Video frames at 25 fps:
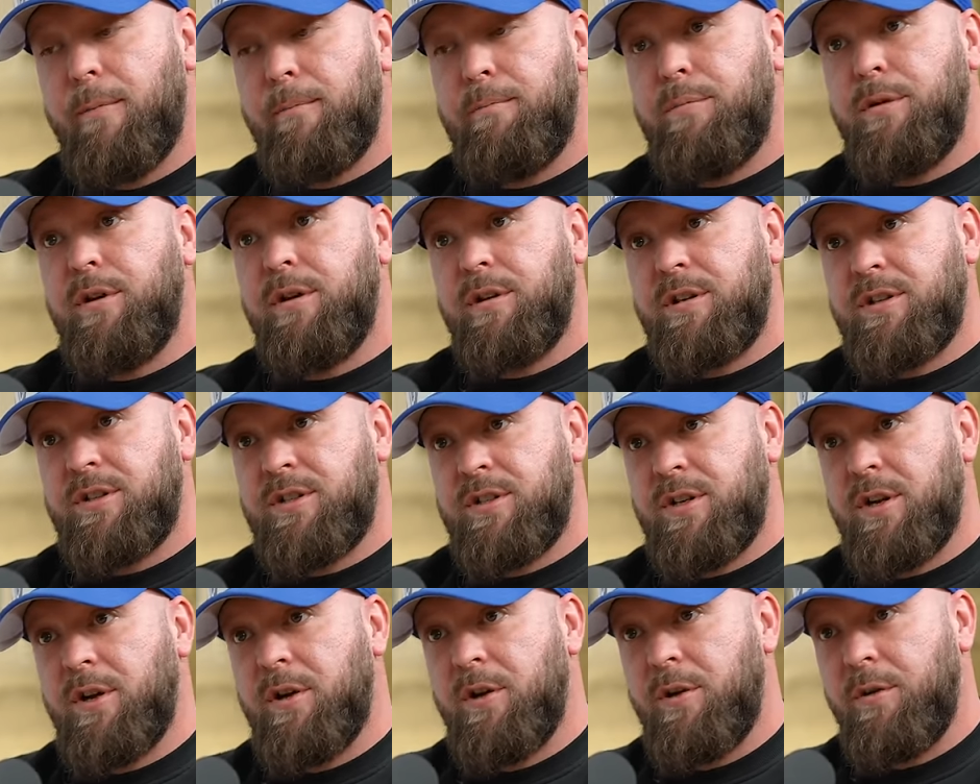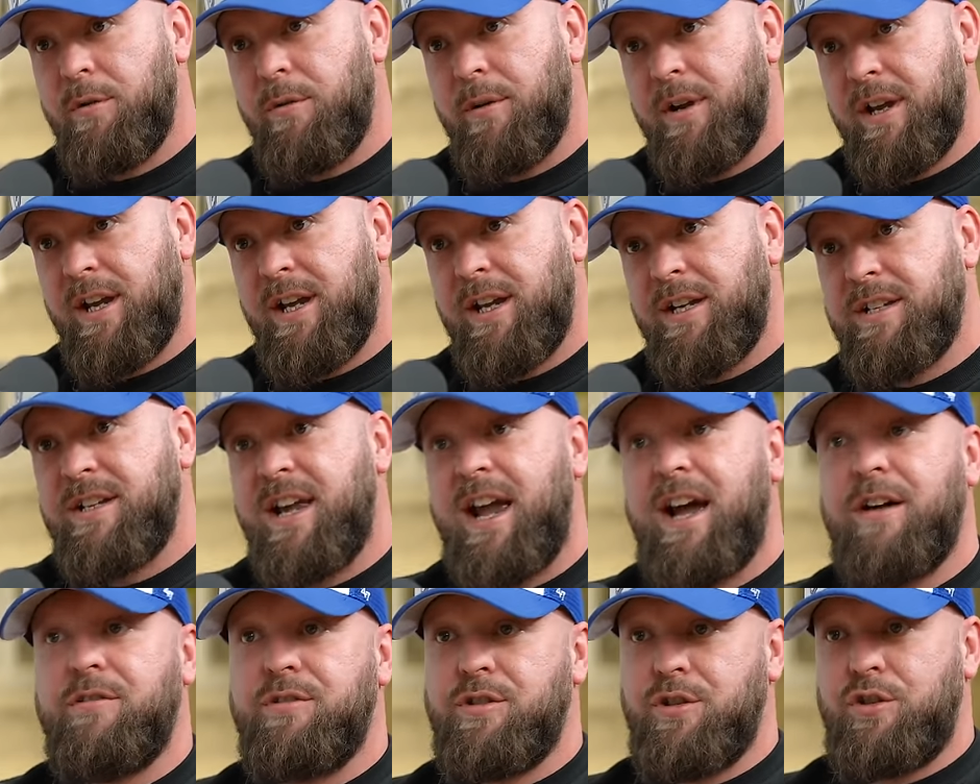Book two is
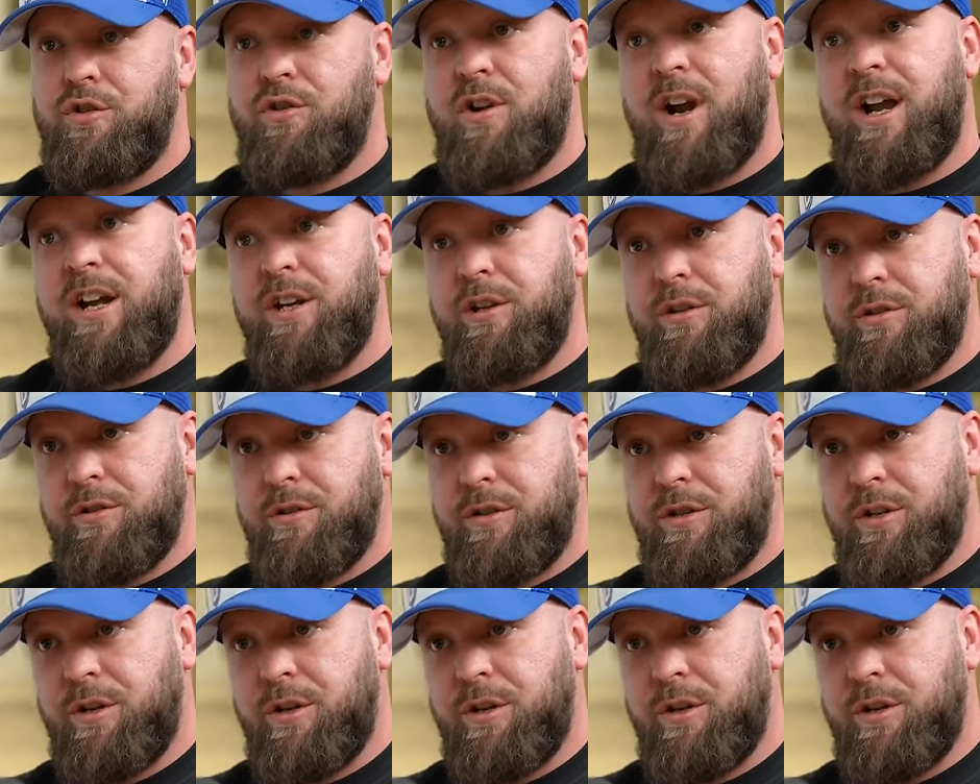How to Train Your